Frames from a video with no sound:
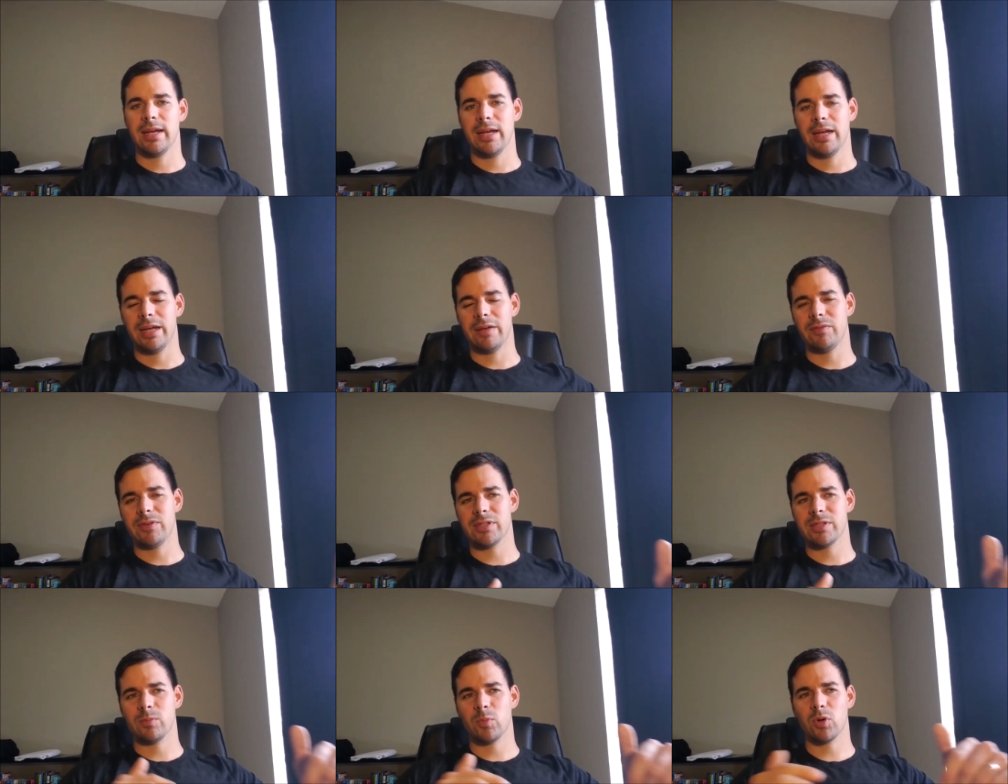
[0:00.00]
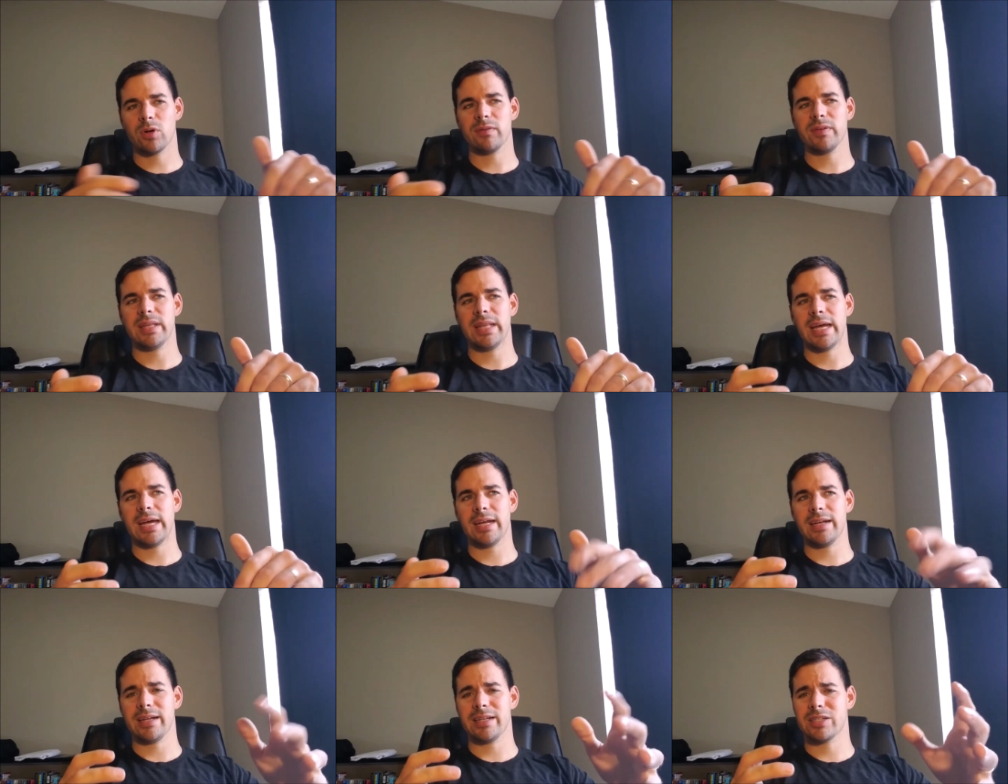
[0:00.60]
If it's more than
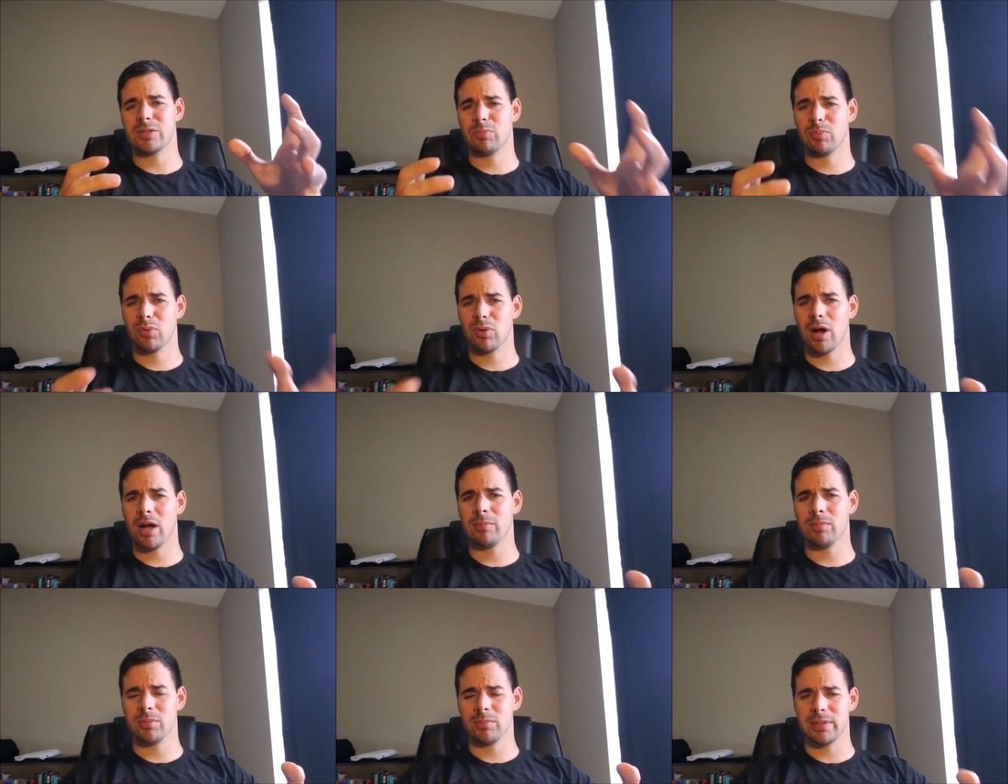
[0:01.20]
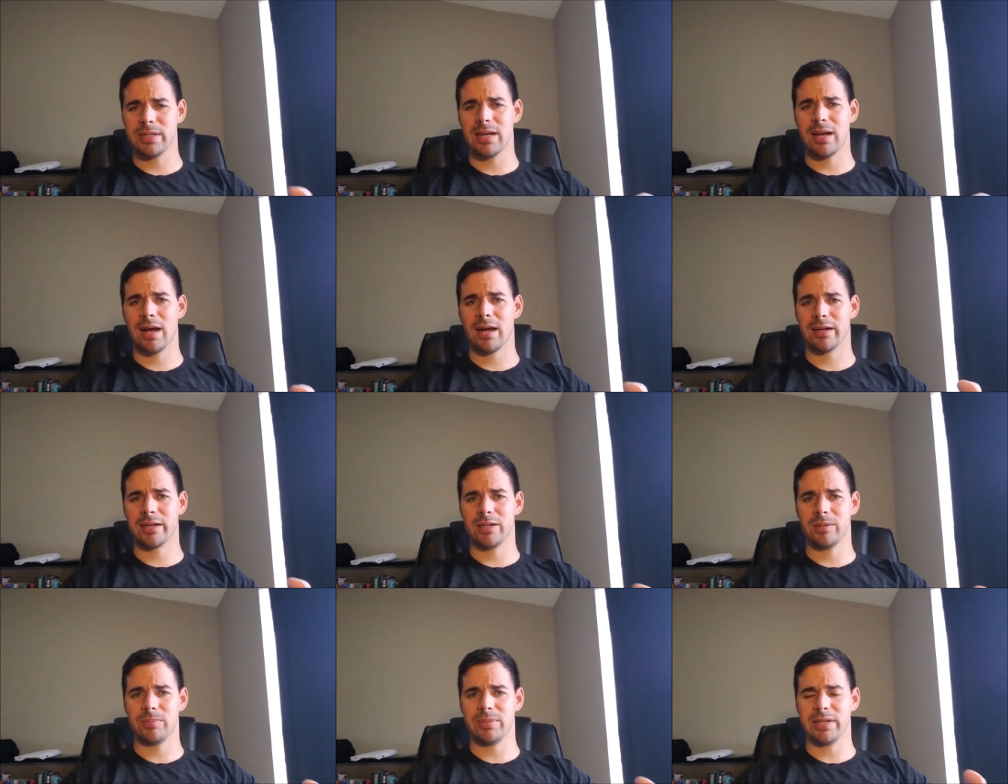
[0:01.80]
that, it's probably not
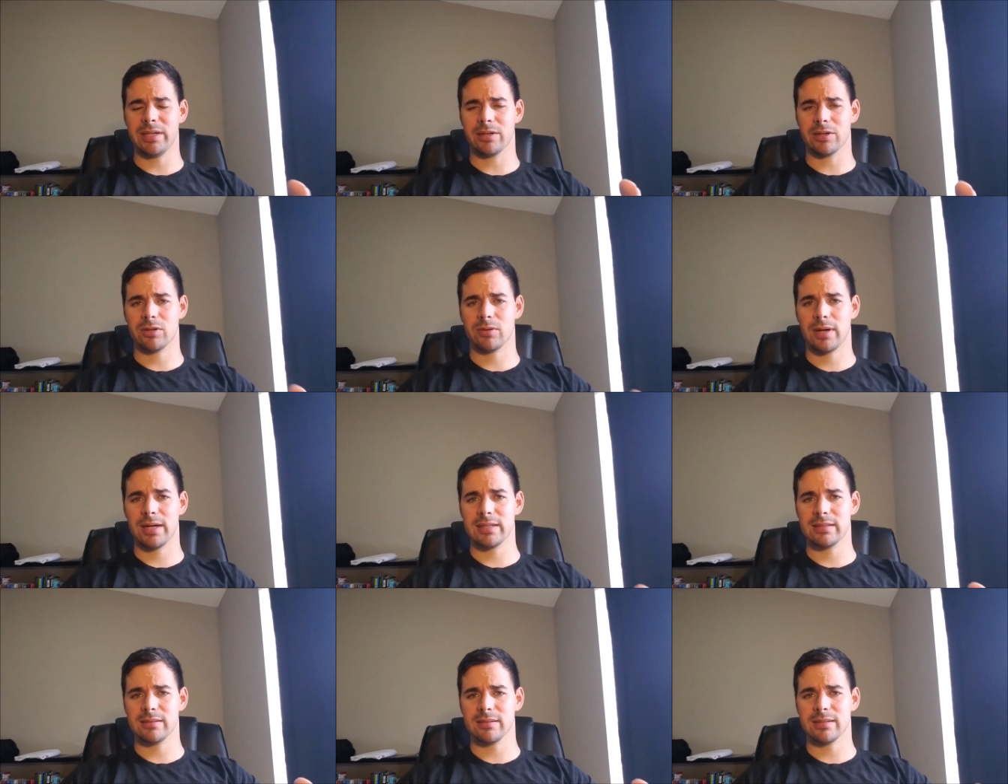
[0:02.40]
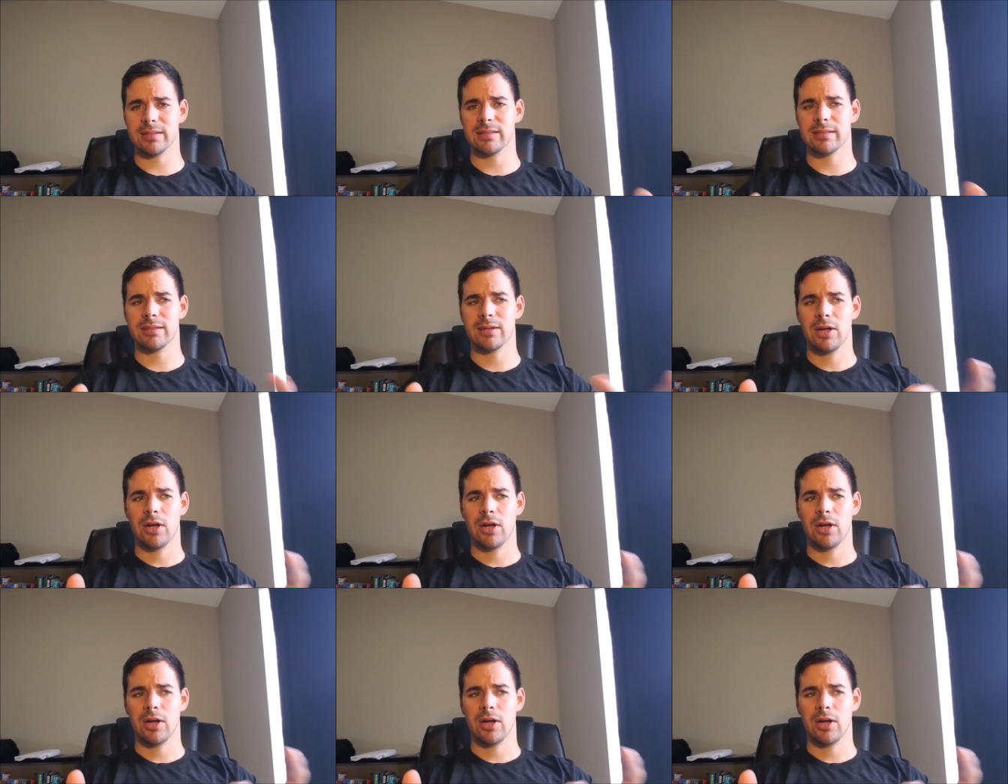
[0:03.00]
going to be on Craigslist